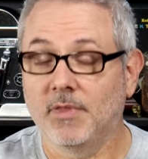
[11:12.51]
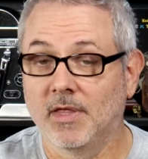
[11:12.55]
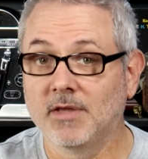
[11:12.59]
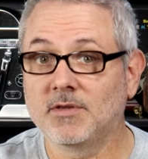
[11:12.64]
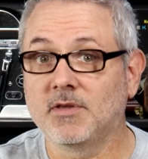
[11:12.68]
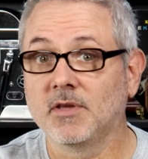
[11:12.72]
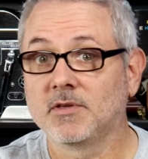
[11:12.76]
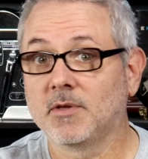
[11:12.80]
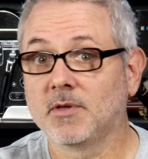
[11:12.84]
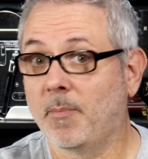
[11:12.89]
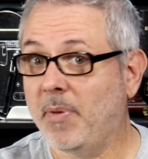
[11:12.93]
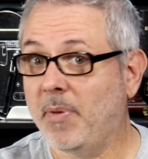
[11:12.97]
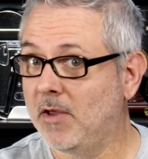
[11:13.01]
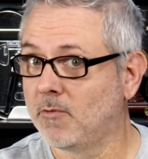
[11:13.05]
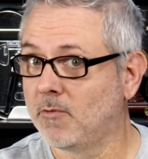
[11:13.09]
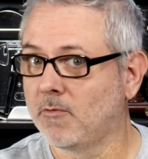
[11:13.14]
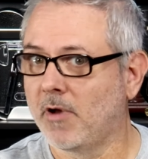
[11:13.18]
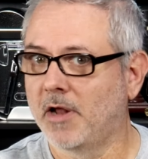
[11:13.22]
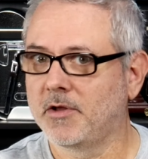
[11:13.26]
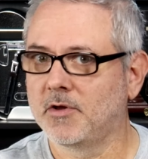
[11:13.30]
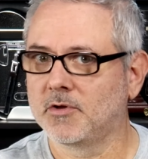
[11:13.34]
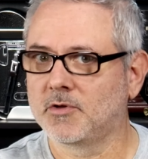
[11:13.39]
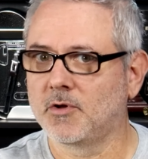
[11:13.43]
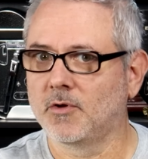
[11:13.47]
This is a pin
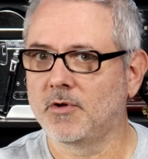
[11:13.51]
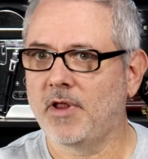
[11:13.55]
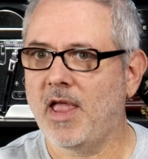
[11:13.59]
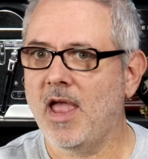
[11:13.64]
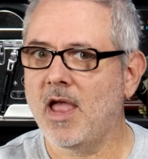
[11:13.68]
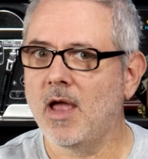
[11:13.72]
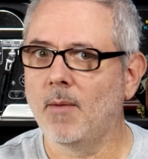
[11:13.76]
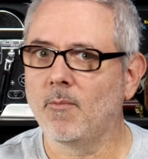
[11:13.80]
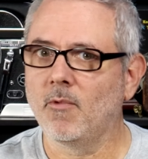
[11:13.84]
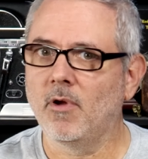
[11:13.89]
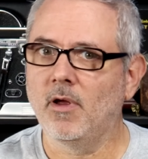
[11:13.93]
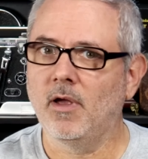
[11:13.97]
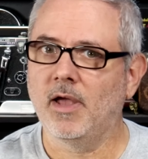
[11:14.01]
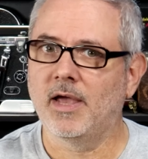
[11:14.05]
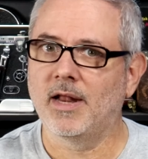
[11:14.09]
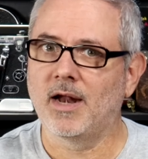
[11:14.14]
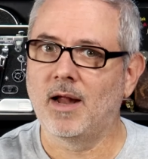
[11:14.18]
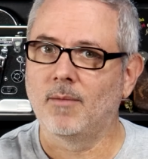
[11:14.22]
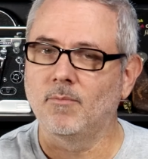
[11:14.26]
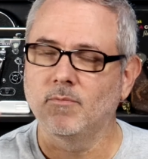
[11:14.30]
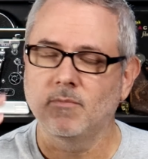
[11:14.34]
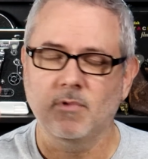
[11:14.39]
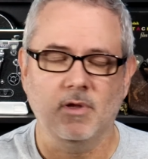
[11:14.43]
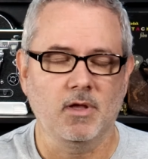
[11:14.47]
registered camera and
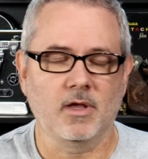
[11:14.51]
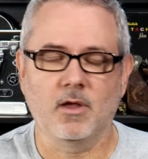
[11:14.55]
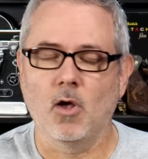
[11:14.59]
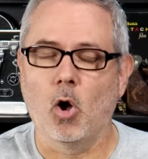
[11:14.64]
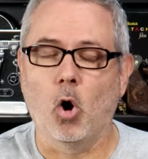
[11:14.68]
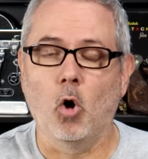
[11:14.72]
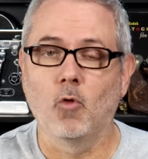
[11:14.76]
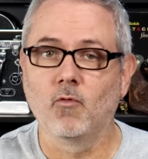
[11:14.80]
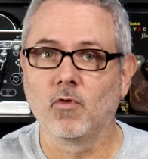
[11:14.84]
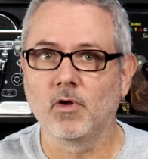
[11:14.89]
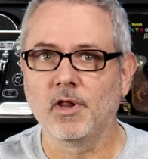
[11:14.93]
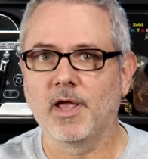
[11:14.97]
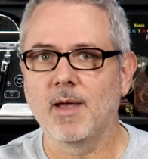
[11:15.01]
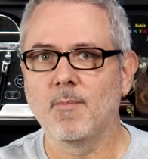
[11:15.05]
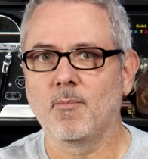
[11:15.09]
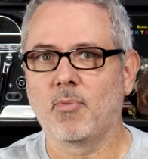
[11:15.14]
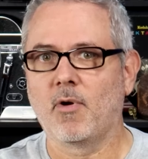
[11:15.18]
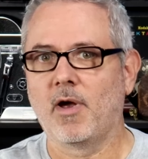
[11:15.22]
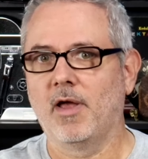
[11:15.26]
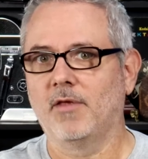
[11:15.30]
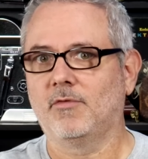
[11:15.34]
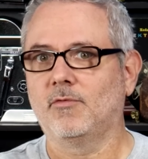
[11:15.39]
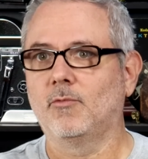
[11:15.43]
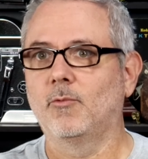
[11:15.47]
I'm overly
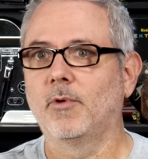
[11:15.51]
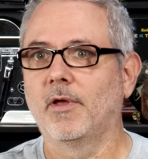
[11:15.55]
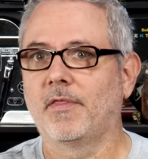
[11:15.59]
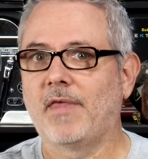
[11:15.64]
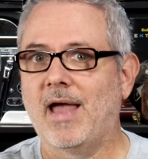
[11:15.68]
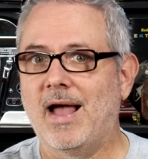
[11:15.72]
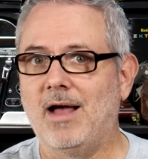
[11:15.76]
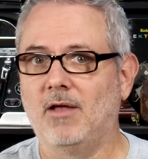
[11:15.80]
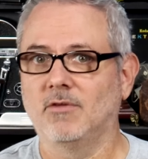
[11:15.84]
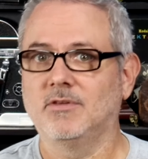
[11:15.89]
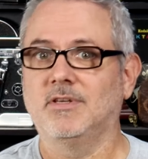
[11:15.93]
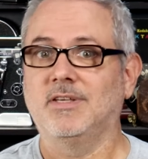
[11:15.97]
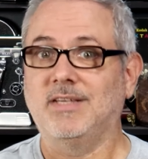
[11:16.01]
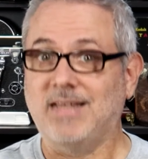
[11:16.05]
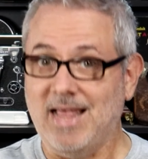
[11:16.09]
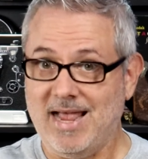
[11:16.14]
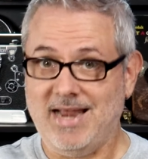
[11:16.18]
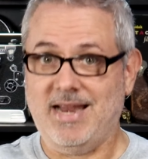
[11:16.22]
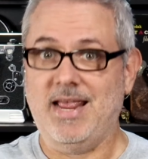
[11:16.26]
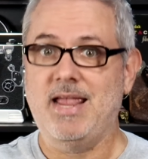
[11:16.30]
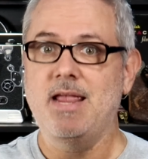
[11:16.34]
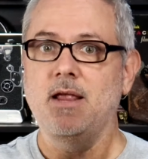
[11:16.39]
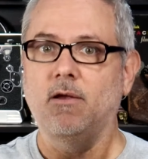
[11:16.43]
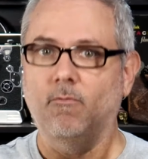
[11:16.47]
impressed with how
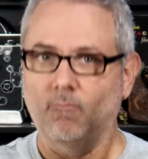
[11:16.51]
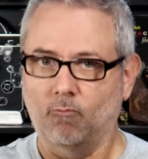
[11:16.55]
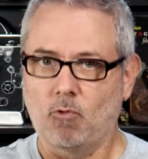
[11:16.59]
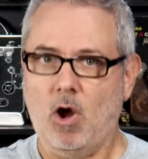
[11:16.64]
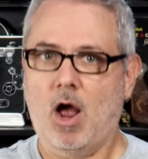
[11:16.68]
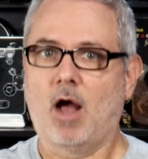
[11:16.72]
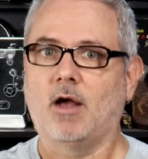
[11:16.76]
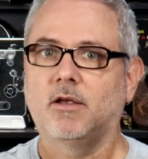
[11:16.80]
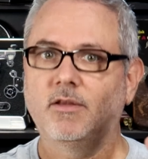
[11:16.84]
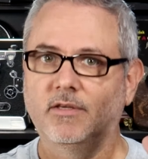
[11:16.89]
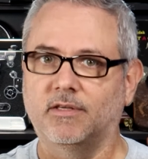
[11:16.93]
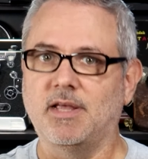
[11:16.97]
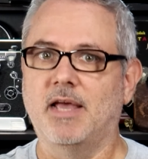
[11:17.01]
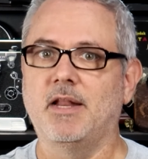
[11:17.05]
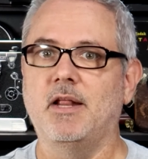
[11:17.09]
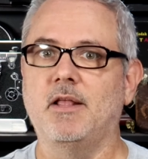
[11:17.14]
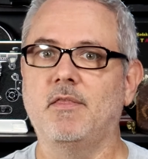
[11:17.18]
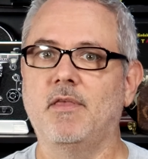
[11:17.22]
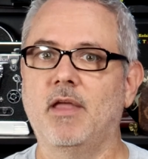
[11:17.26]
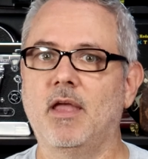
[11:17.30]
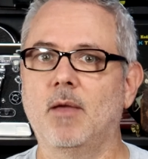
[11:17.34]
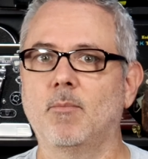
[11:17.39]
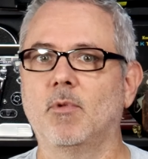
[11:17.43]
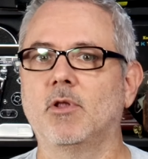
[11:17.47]
steady, rock steady
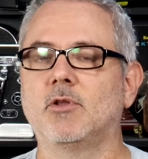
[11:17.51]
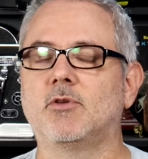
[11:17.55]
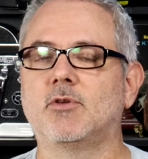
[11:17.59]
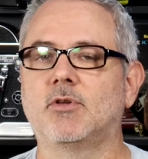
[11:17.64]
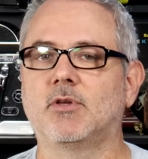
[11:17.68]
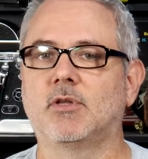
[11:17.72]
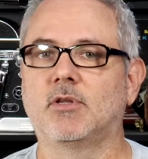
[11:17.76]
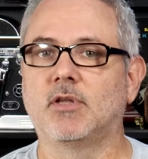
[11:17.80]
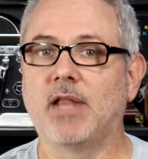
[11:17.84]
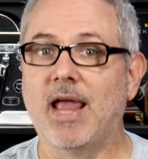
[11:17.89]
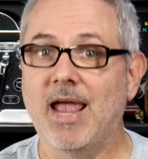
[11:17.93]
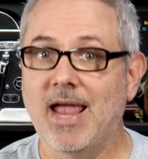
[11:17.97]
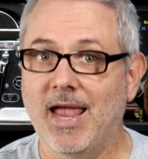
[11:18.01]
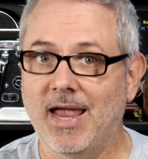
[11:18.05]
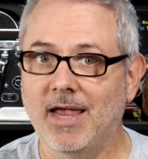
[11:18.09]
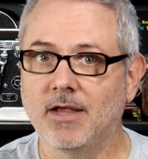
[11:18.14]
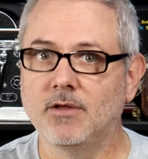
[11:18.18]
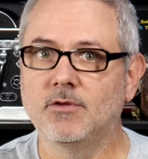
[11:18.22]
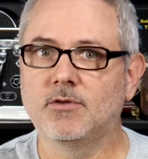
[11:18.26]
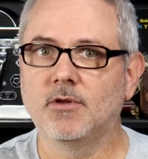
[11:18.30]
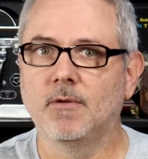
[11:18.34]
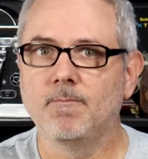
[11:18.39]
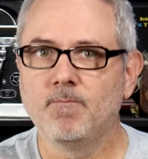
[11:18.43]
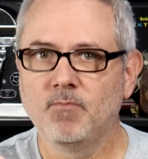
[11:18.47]
the image
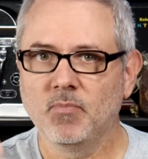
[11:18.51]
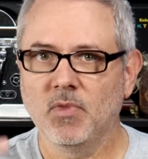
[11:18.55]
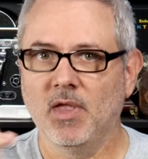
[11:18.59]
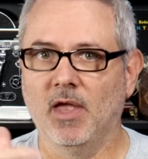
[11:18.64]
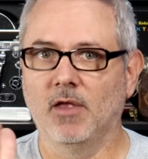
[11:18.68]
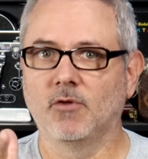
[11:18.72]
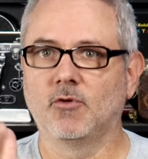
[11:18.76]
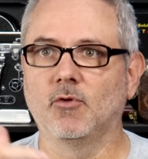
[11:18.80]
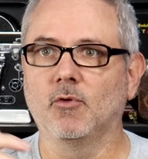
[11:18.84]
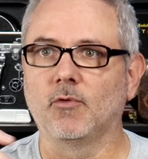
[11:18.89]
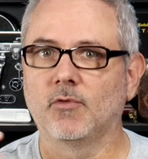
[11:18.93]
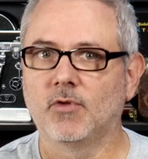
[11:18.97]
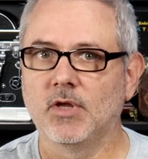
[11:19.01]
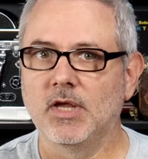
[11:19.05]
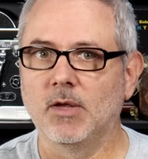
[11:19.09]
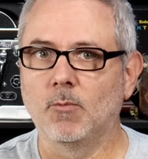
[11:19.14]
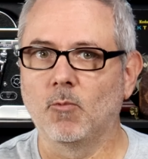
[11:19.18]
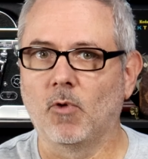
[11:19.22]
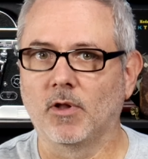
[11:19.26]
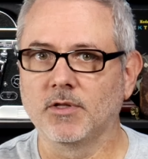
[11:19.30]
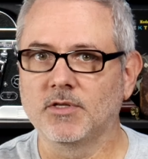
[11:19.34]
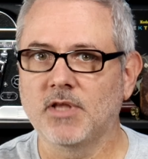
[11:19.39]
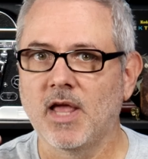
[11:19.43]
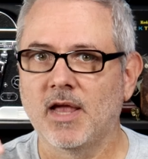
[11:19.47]
stays, as you'll see in
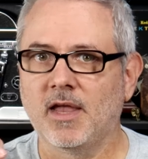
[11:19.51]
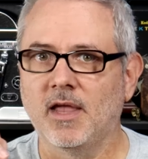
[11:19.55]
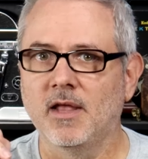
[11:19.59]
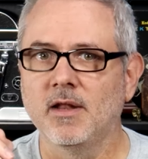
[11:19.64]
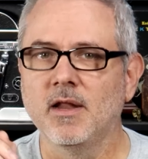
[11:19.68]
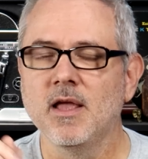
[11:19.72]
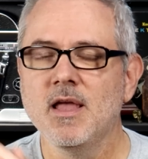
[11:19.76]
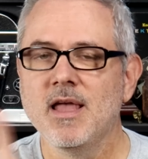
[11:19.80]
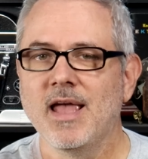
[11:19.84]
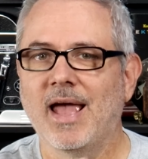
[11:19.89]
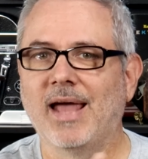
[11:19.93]
one second.